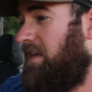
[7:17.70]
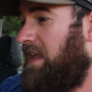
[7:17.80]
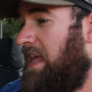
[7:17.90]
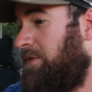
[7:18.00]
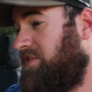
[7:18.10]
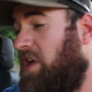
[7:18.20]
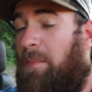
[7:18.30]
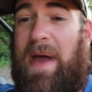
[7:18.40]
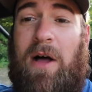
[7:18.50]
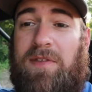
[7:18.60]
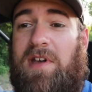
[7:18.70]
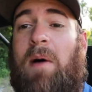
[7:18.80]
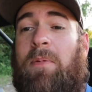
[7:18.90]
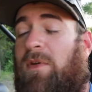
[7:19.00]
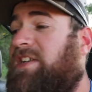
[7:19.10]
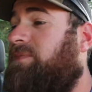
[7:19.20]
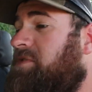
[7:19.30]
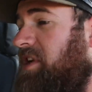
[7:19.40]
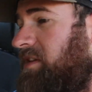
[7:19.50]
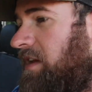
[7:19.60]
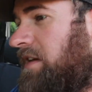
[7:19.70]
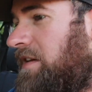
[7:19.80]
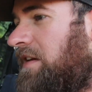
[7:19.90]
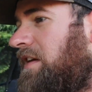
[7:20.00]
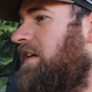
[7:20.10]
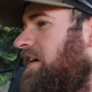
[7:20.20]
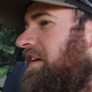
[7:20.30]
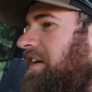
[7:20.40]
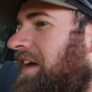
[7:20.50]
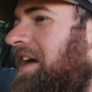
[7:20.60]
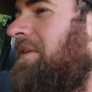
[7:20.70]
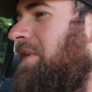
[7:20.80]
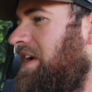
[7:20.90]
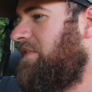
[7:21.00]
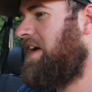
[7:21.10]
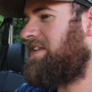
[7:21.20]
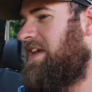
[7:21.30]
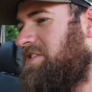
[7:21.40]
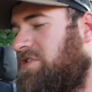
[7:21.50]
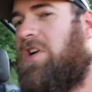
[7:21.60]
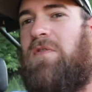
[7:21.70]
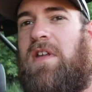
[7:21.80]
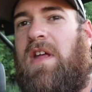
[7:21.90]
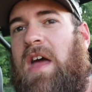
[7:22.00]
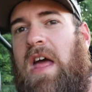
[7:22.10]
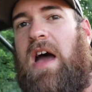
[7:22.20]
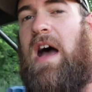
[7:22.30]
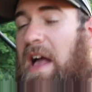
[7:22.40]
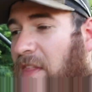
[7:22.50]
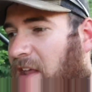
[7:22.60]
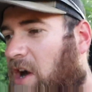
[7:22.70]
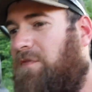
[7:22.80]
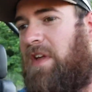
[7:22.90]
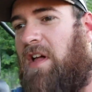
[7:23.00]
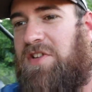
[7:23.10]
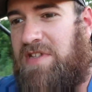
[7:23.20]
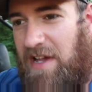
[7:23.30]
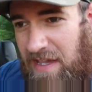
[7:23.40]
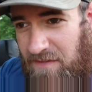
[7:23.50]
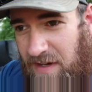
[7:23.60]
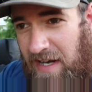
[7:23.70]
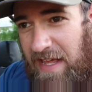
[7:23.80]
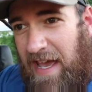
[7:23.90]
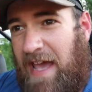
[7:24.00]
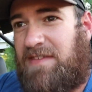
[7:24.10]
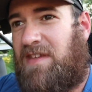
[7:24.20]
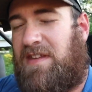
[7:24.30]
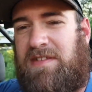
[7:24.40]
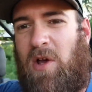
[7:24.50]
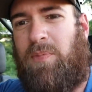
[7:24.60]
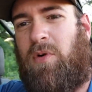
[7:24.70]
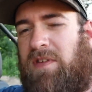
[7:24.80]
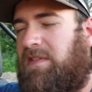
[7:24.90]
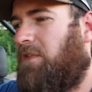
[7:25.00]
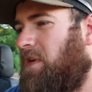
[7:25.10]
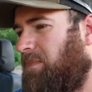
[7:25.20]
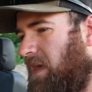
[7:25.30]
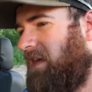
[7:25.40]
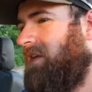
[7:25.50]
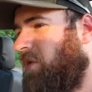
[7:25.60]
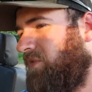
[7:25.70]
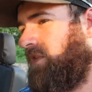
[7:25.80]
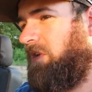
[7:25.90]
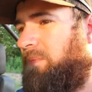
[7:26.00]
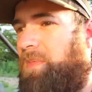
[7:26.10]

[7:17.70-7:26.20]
it was on a mountaintop in West Virginia, and whenever I test drove it, I let off the clutch without giving it any gas, and it still pulled itself up that hill, so